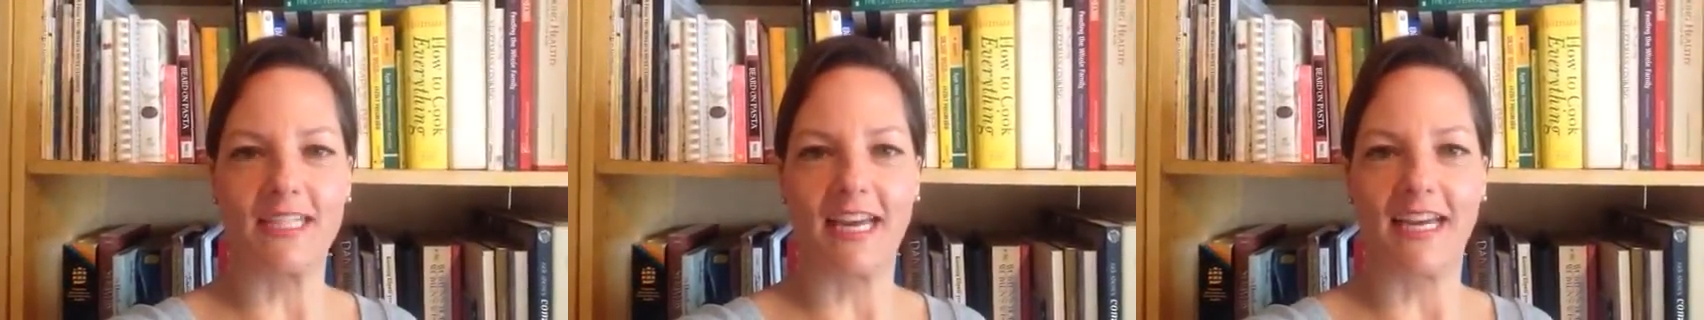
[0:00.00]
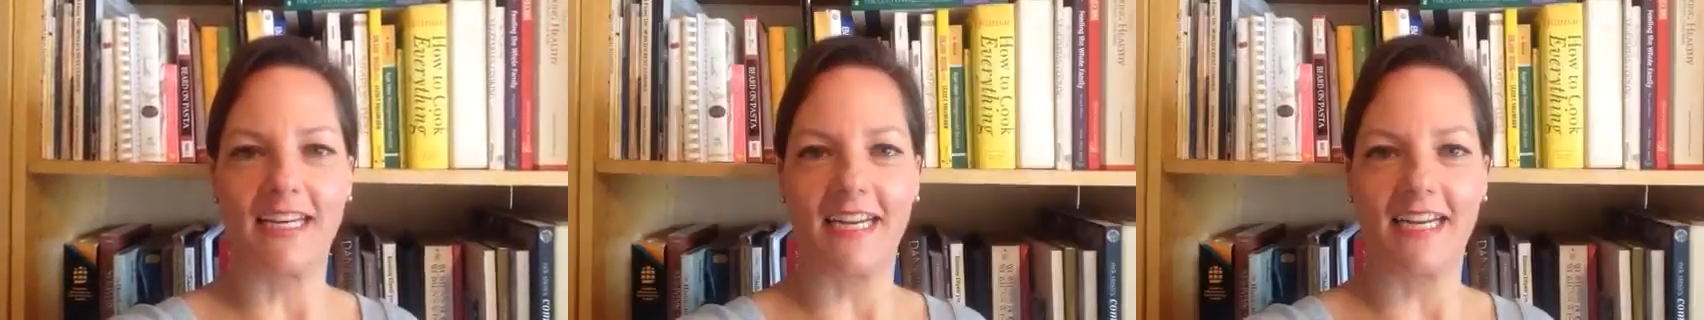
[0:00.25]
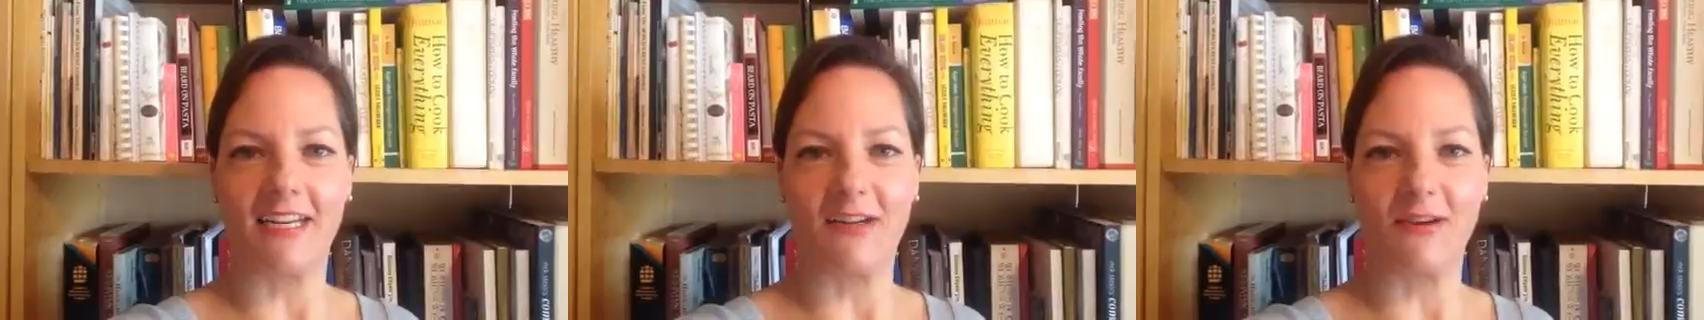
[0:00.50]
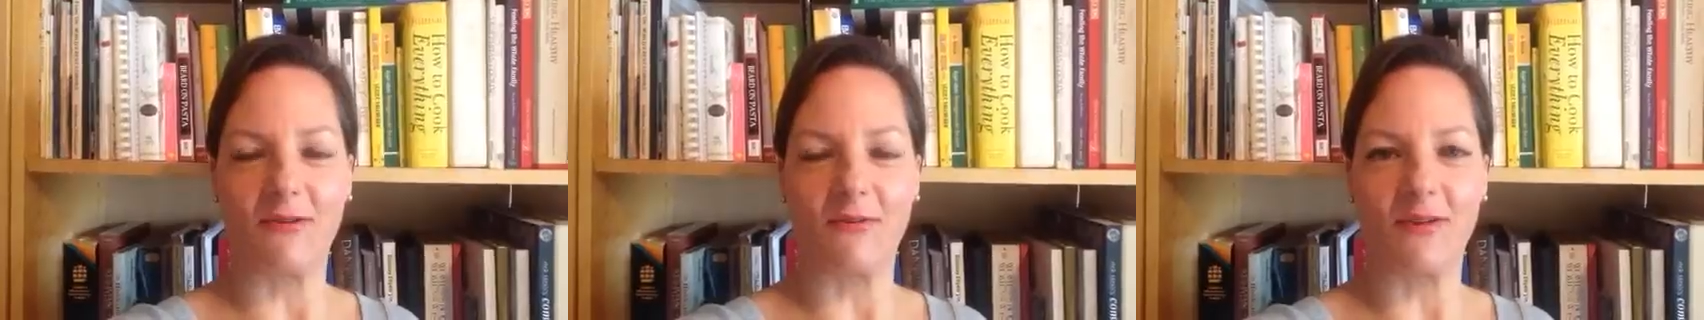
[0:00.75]
that,
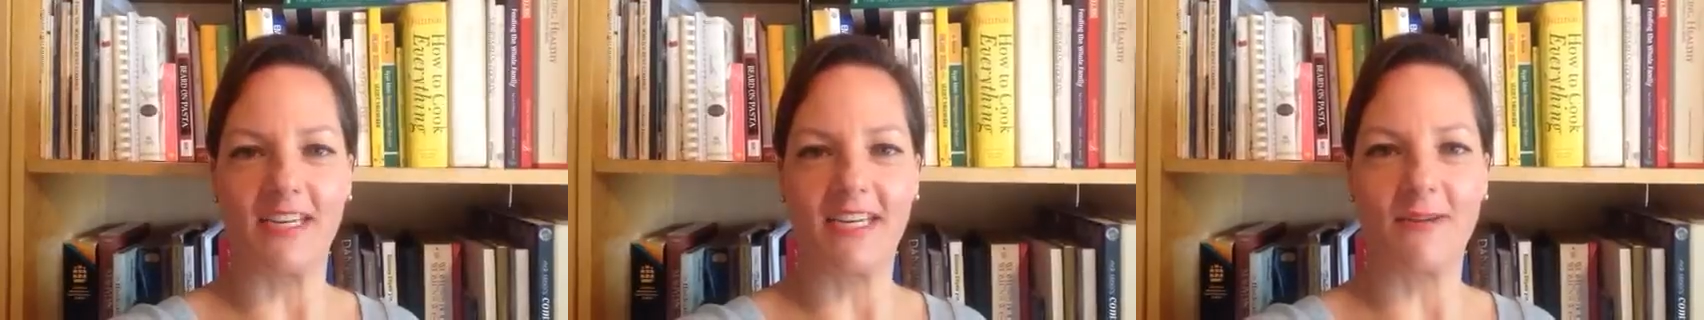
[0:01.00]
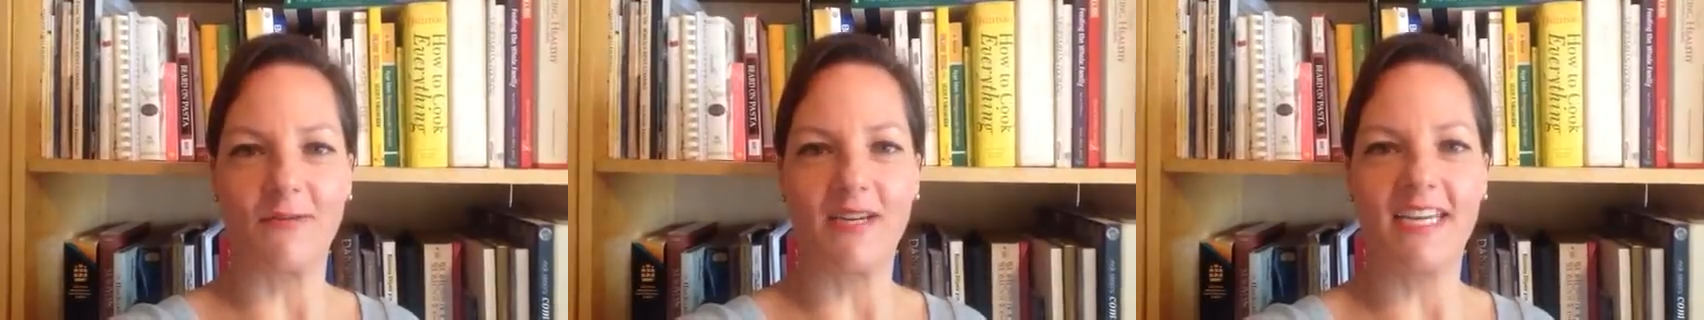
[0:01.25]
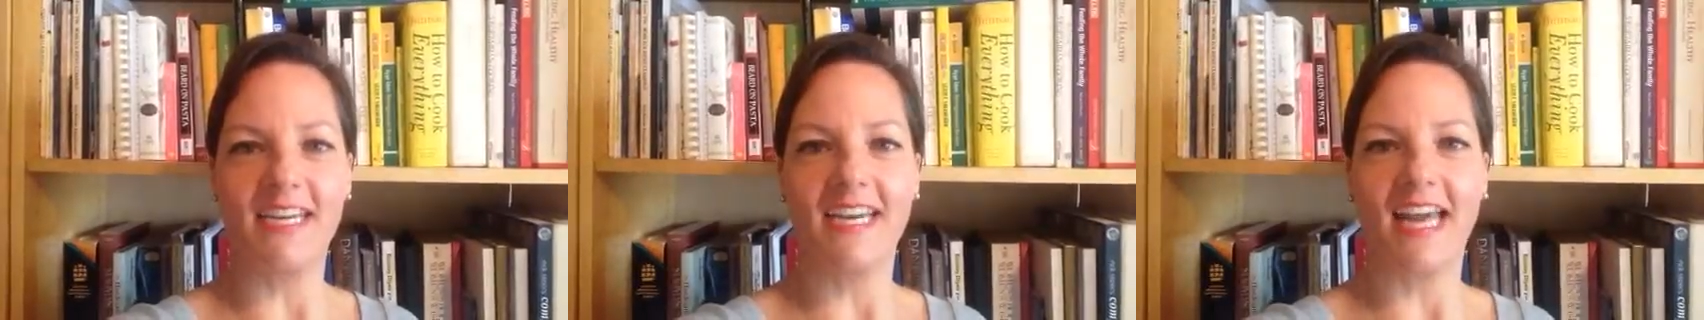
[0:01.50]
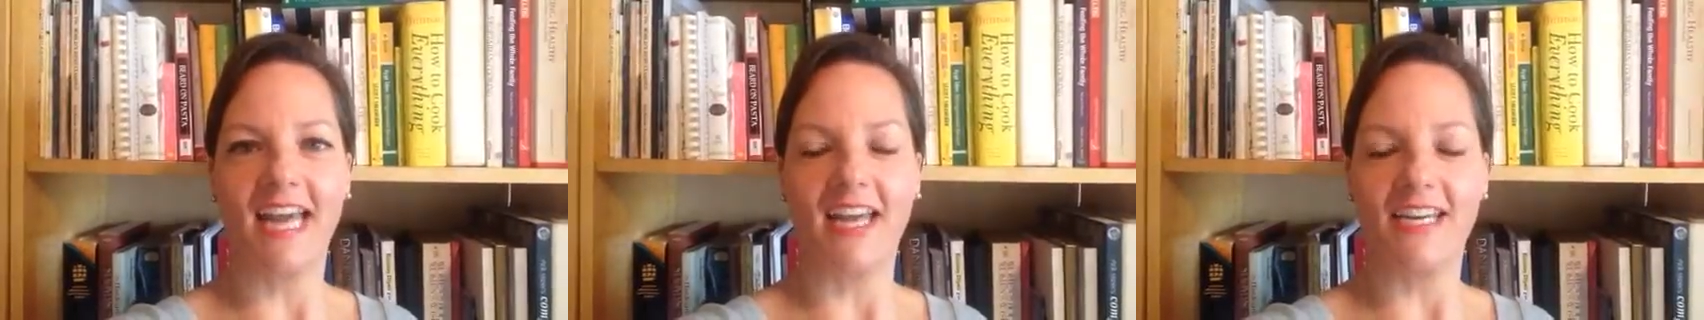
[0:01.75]
we